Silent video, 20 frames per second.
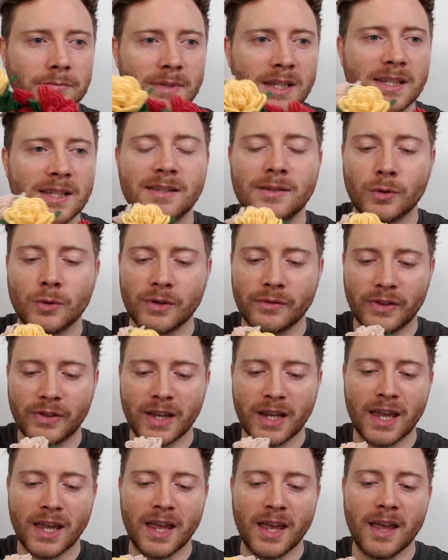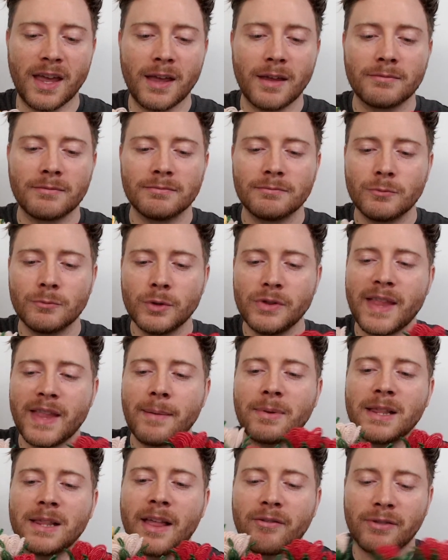this sort of thing here. Wouldn't
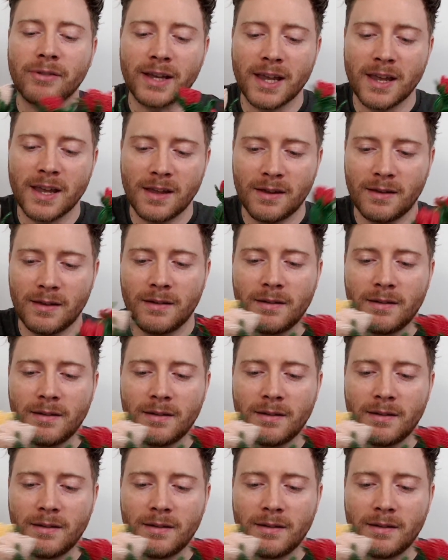that be lovely?